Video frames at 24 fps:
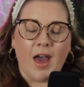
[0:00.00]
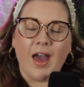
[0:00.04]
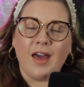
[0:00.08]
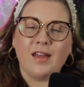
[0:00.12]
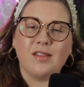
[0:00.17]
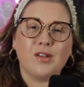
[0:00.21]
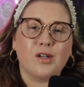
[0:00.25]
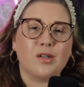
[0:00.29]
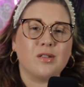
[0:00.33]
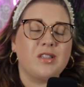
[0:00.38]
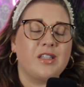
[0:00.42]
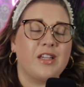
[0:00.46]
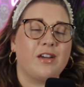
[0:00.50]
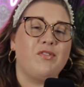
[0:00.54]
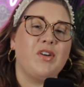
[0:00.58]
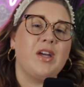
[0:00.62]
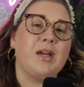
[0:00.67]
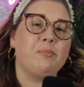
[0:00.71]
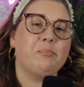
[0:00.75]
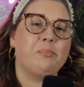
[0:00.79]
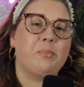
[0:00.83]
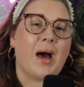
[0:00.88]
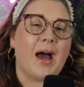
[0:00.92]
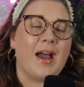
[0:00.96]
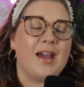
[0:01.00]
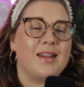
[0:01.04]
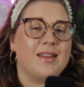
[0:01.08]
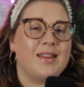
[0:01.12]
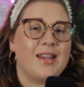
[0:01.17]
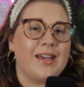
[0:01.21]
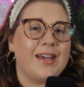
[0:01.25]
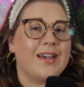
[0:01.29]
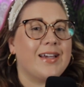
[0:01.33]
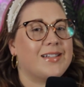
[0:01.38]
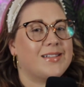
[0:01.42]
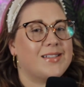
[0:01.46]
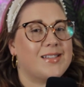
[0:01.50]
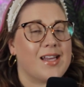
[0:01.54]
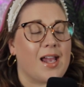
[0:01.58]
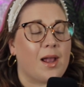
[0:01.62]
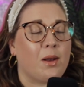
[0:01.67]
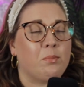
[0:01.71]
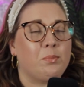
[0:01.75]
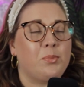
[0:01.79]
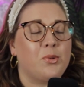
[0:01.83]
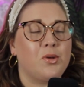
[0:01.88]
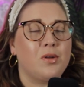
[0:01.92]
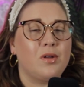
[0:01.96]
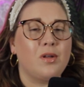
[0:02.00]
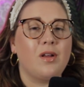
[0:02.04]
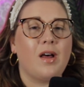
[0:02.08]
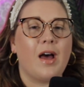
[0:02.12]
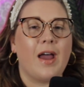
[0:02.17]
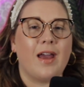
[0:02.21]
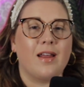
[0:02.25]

and they're living by the example